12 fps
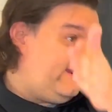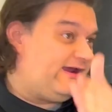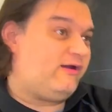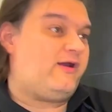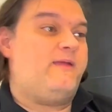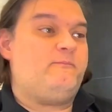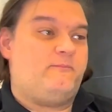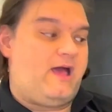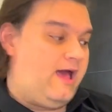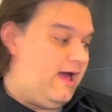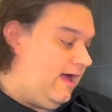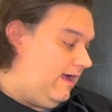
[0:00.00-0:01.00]
sit here
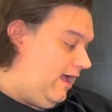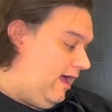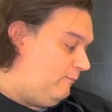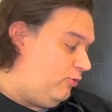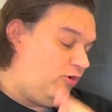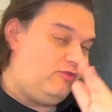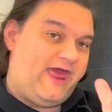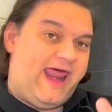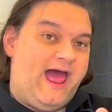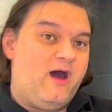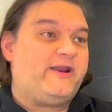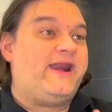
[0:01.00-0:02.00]
and pull that
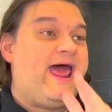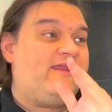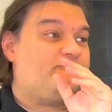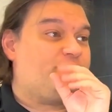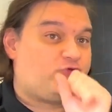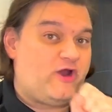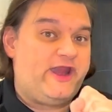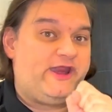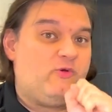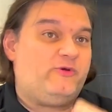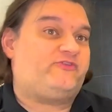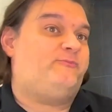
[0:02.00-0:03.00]
out, and I had a friend
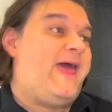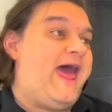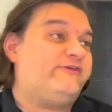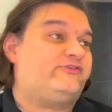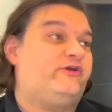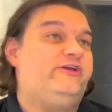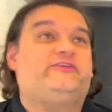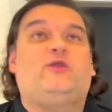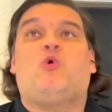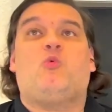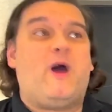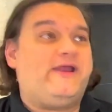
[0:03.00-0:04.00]
who was a pastor who
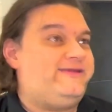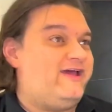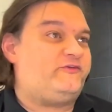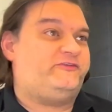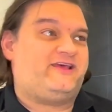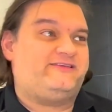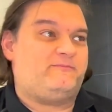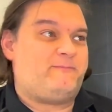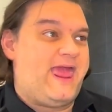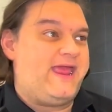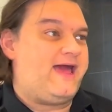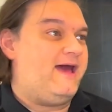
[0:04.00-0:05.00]
said, well, what difference does it
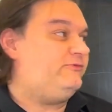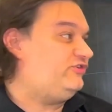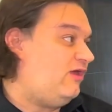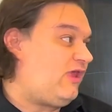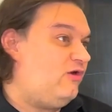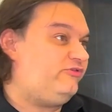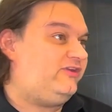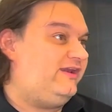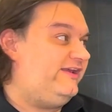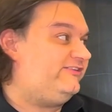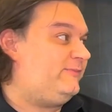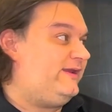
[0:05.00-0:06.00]
make? Joel
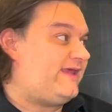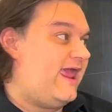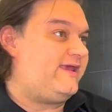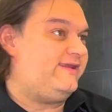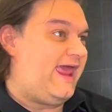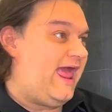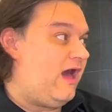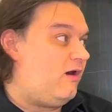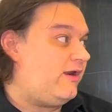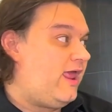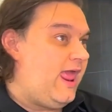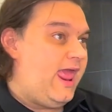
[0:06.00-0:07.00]
Osteen needs to be taken down.
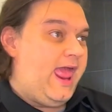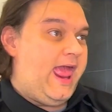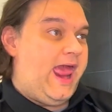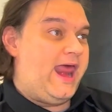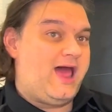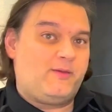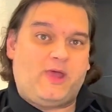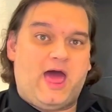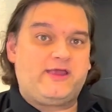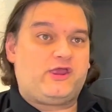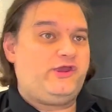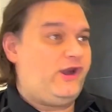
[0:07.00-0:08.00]
And I'm
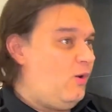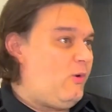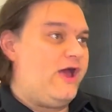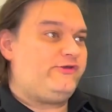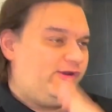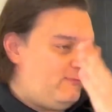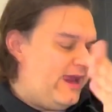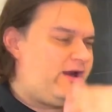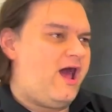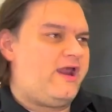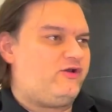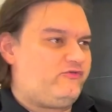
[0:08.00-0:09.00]
like, you know what? You may
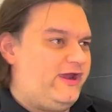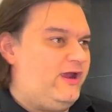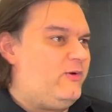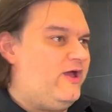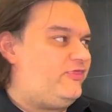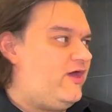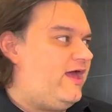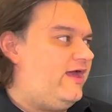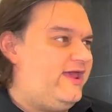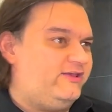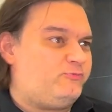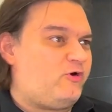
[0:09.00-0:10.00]
not agree with
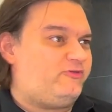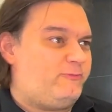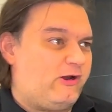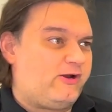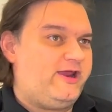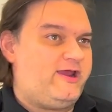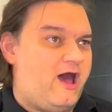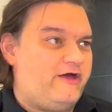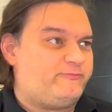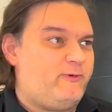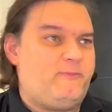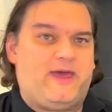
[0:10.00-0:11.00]
his prosperity
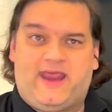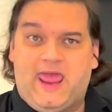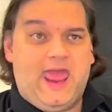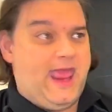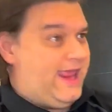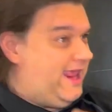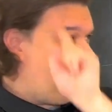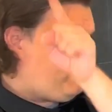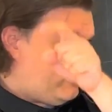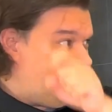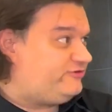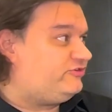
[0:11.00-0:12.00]
gospel, but he
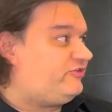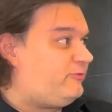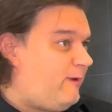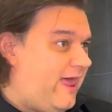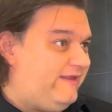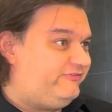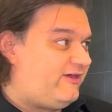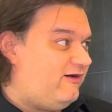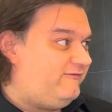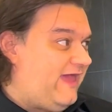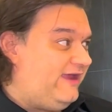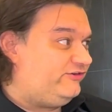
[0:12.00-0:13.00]
preaches the plan of
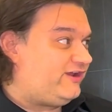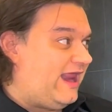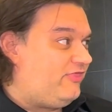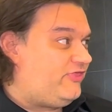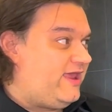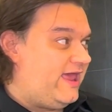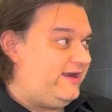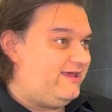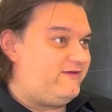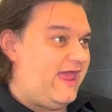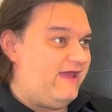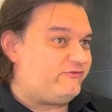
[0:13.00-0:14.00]
salvation at the end
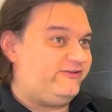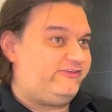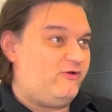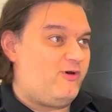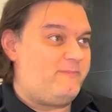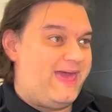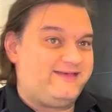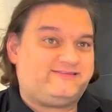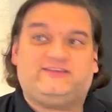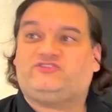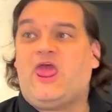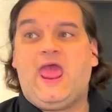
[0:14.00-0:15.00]
of every single
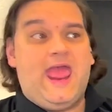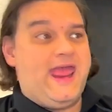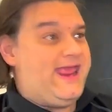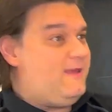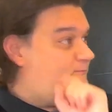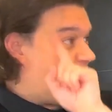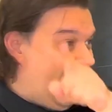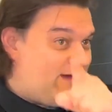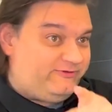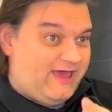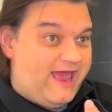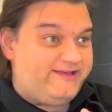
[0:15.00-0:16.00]
message. He
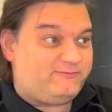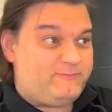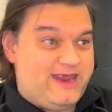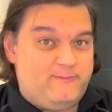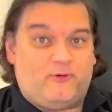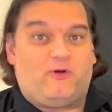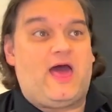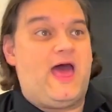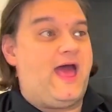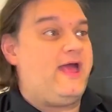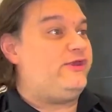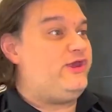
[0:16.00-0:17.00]
baptized people.
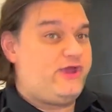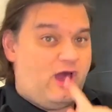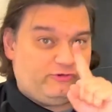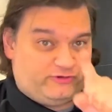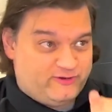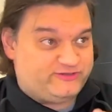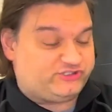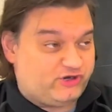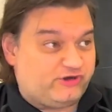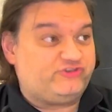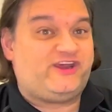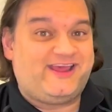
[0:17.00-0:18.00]
You go to his
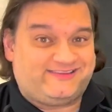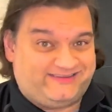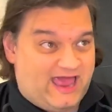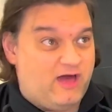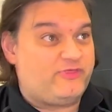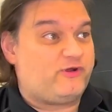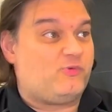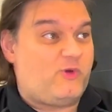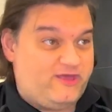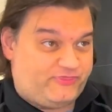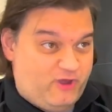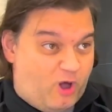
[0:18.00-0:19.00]
church, he is down there
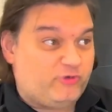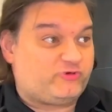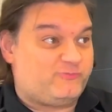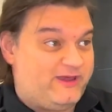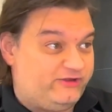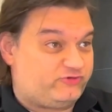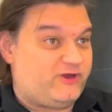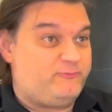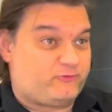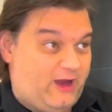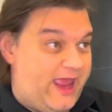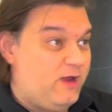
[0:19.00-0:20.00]
with the altar ministry
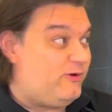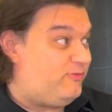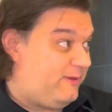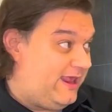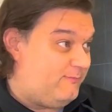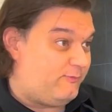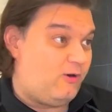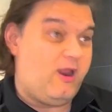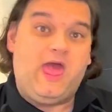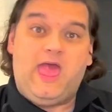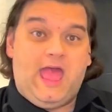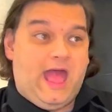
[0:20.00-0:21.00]
praying with people.
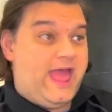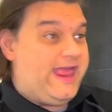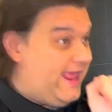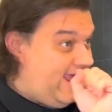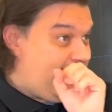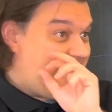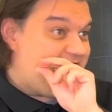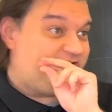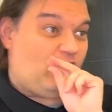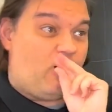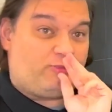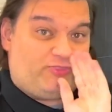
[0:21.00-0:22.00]
He
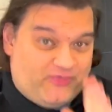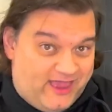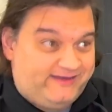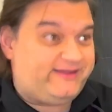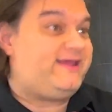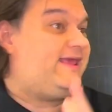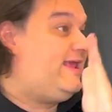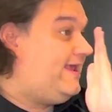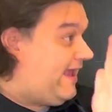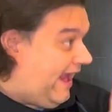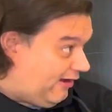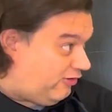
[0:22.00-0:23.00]
is authentic.
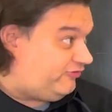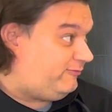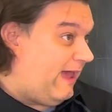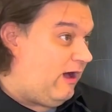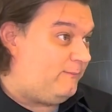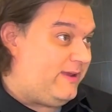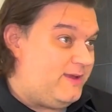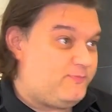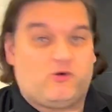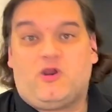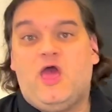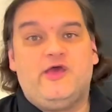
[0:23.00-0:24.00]
He cares about
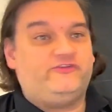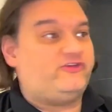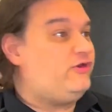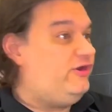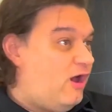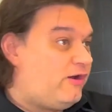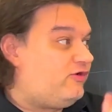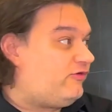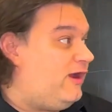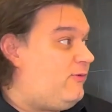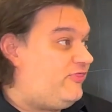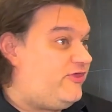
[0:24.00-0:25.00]
people. So you don't
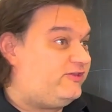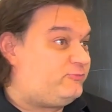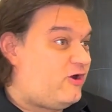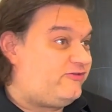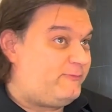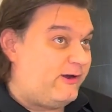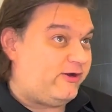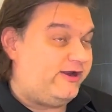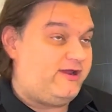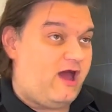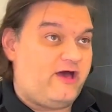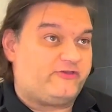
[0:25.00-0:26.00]
agree with this
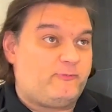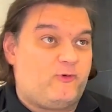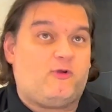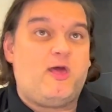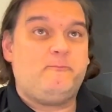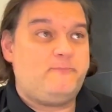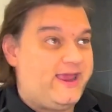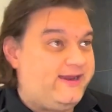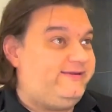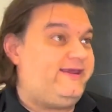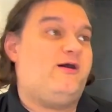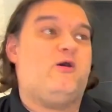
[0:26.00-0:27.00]
prosperity gospel.
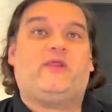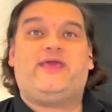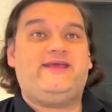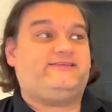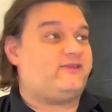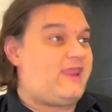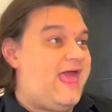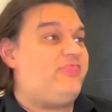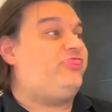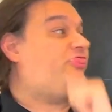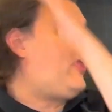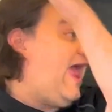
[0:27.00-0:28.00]
Big deal. He's
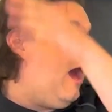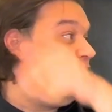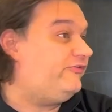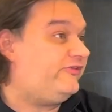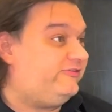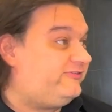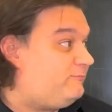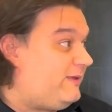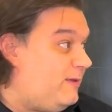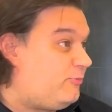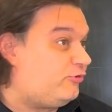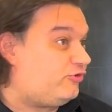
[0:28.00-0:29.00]
led thousands of
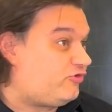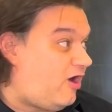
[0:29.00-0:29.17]
people to